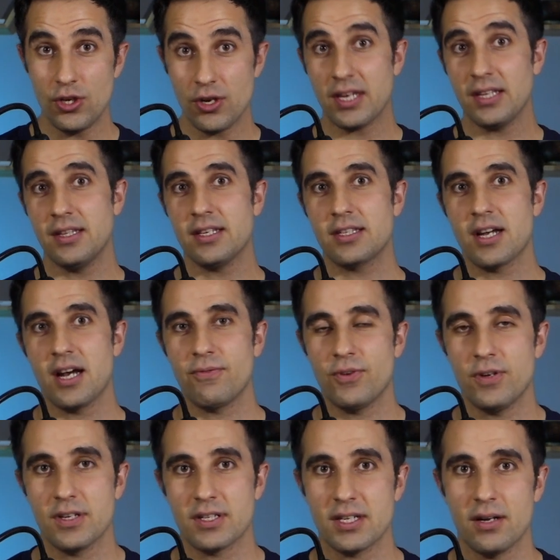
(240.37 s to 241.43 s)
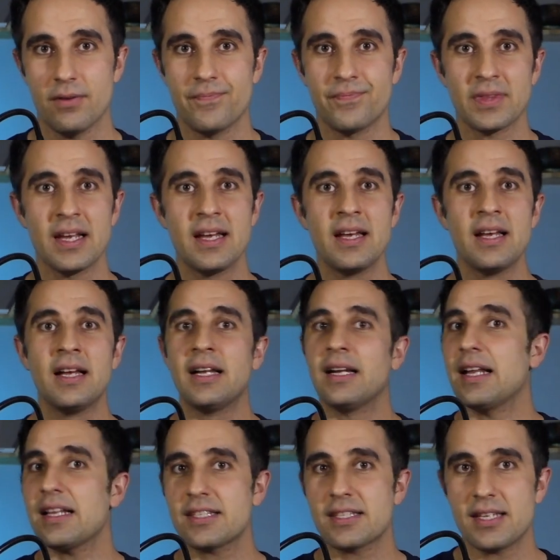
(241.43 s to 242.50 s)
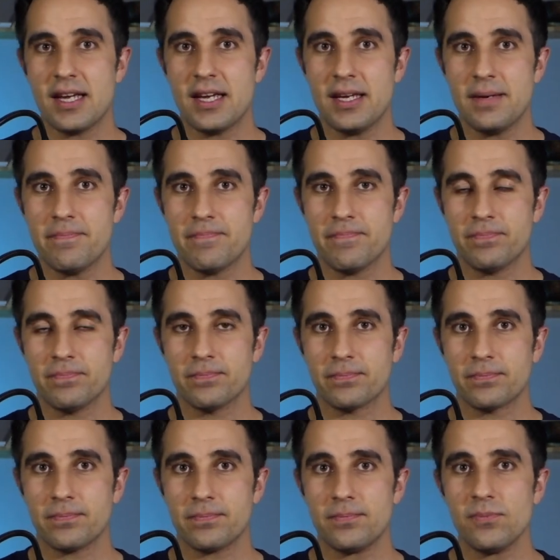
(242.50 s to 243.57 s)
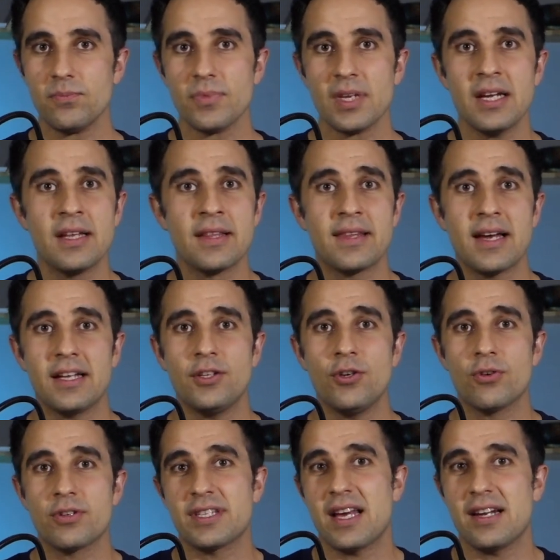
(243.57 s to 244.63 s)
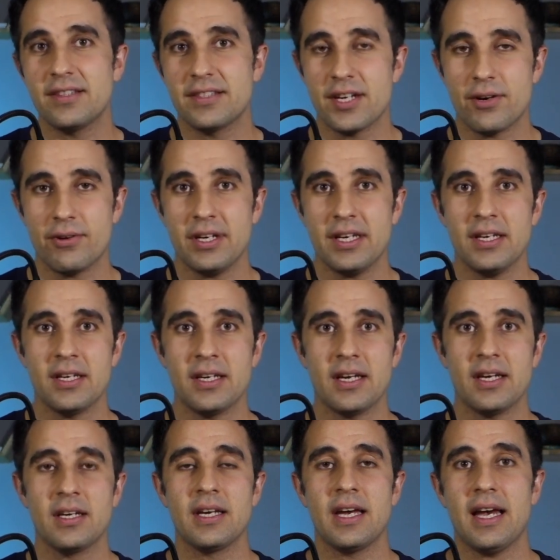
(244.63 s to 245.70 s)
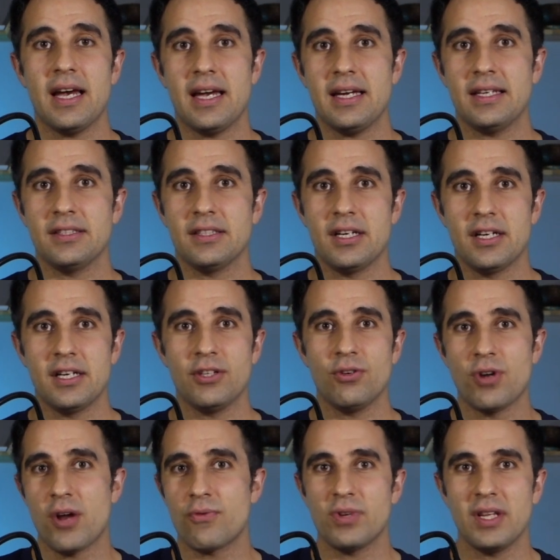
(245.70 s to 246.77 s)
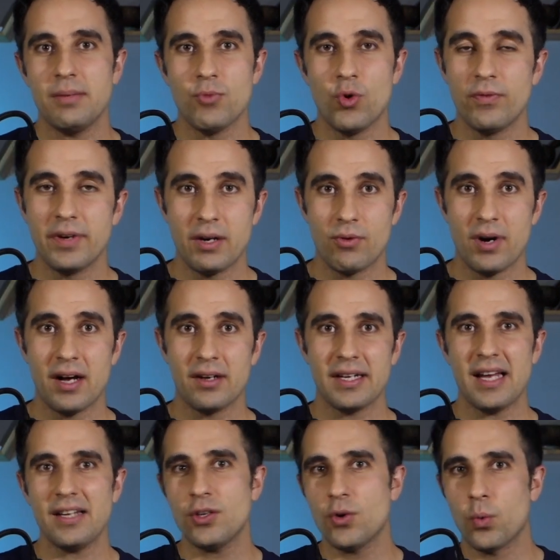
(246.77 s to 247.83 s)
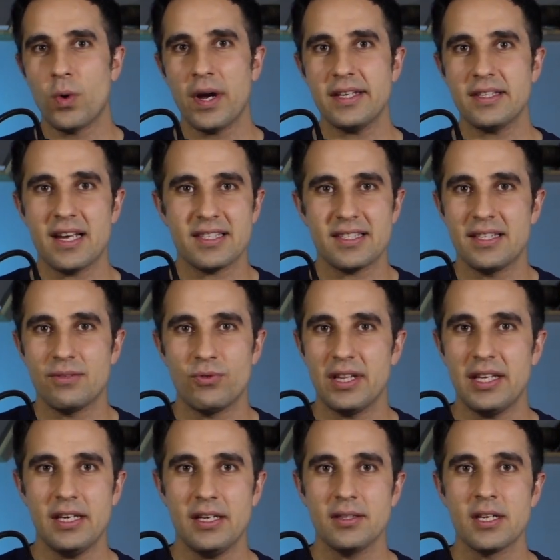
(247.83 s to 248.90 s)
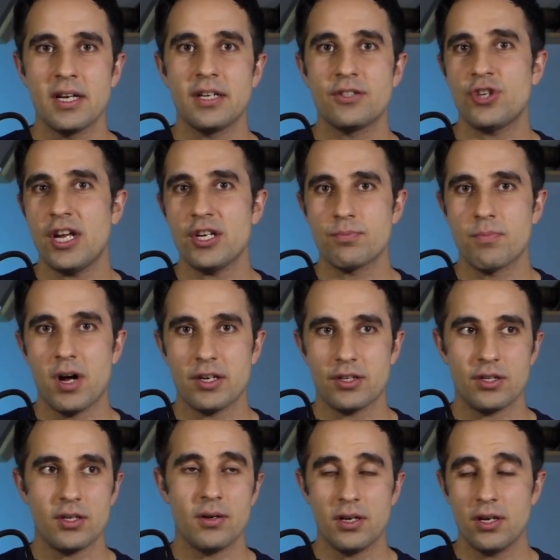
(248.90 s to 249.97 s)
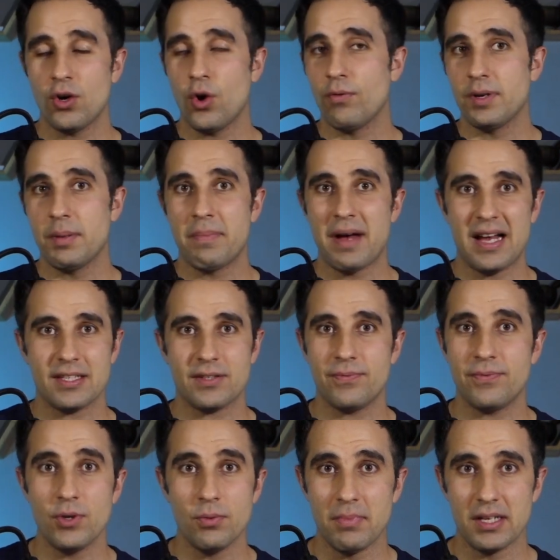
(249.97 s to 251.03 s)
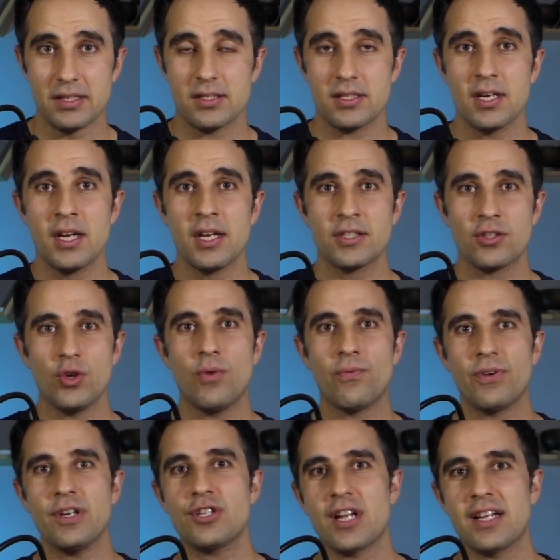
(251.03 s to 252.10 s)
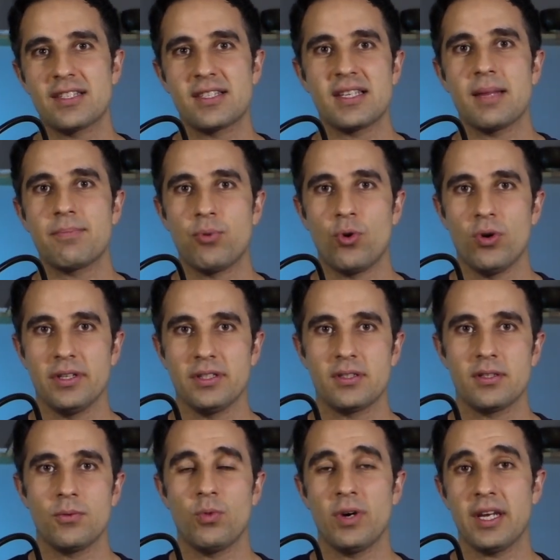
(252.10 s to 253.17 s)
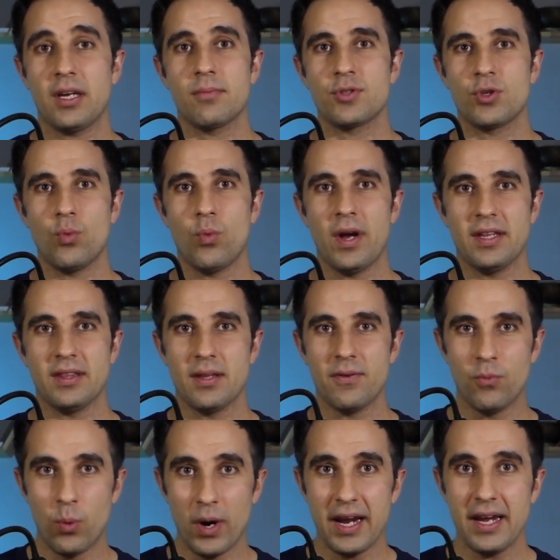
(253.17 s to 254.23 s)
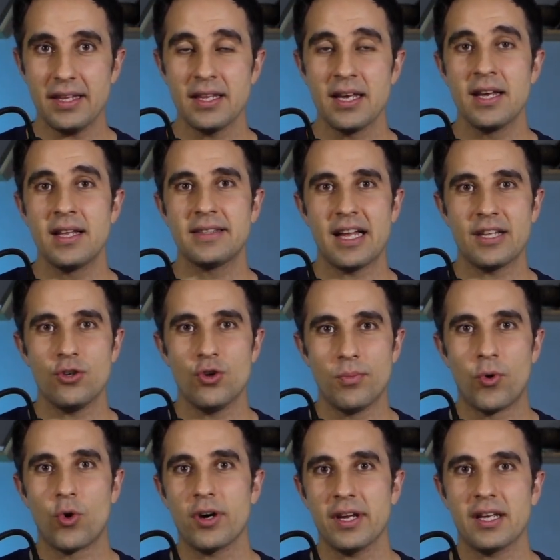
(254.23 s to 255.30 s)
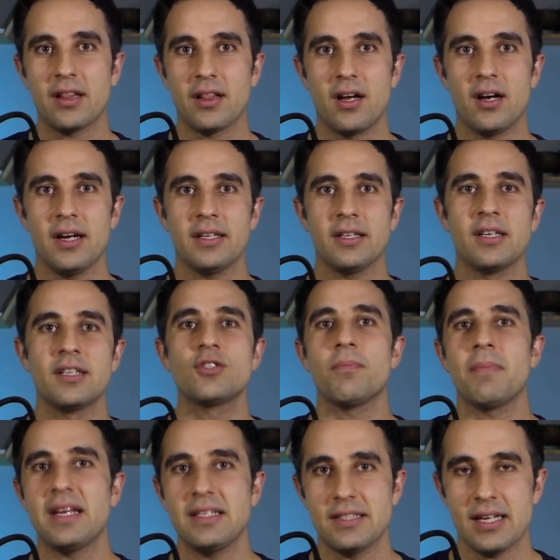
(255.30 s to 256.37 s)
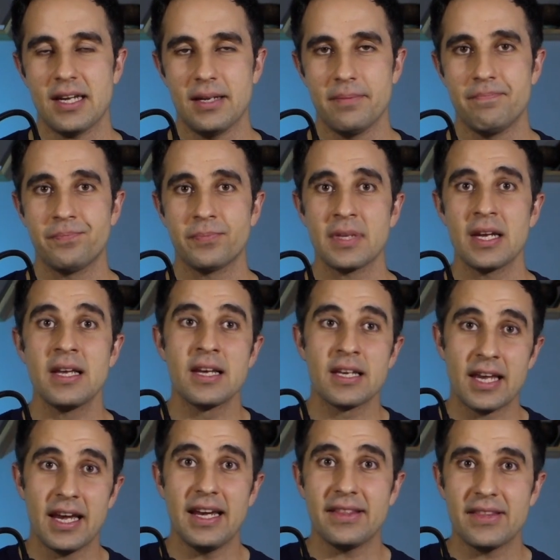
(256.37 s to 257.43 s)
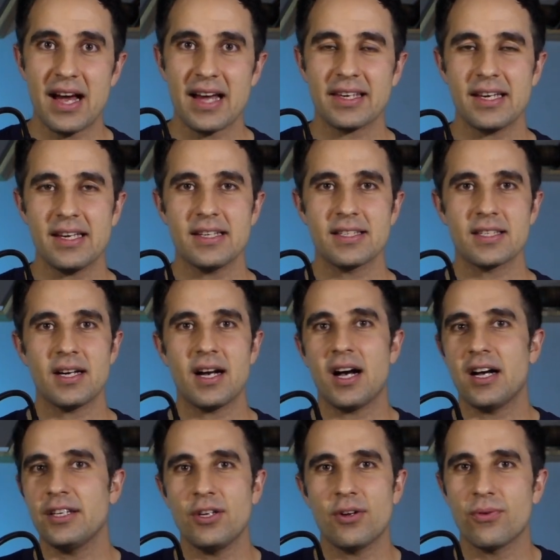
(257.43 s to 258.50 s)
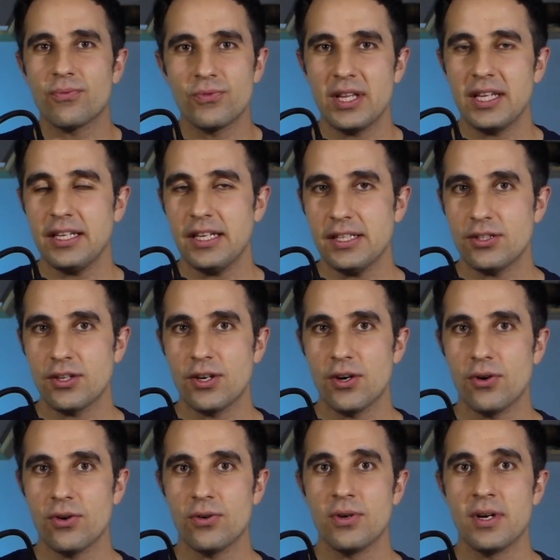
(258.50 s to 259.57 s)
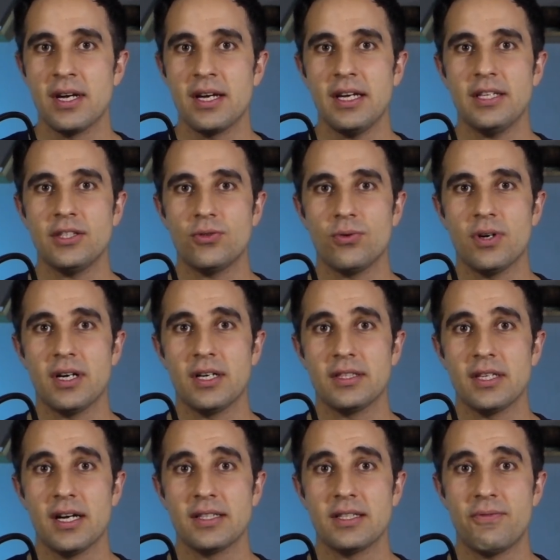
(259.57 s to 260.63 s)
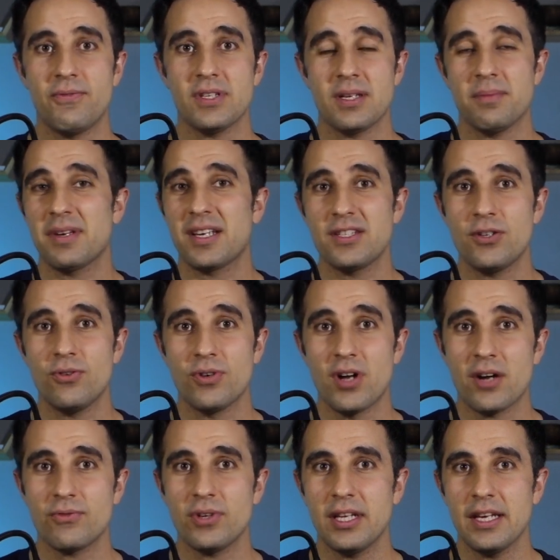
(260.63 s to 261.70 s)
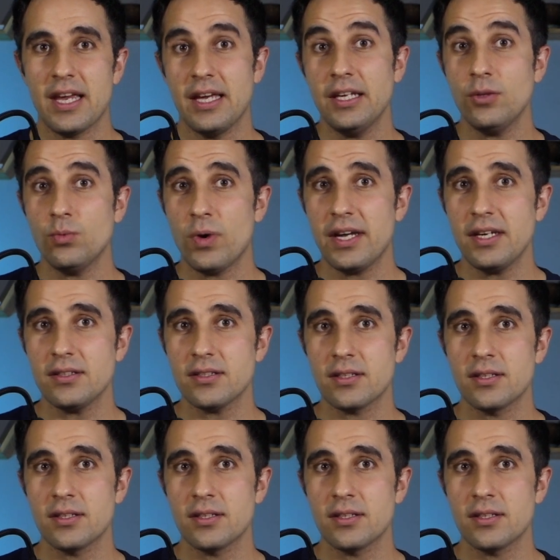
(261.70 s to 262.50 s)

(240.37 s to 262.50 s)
can decide for yourself. Let's say that you're sedentary and you're not really moving around and your weight hasn't really changed much over the past few months. So you've reached that set point when it comes to weight, the weight that you're more inclined to maintain. Okay, in that case, you don't really need to go into a deficit because you're not really gaining weight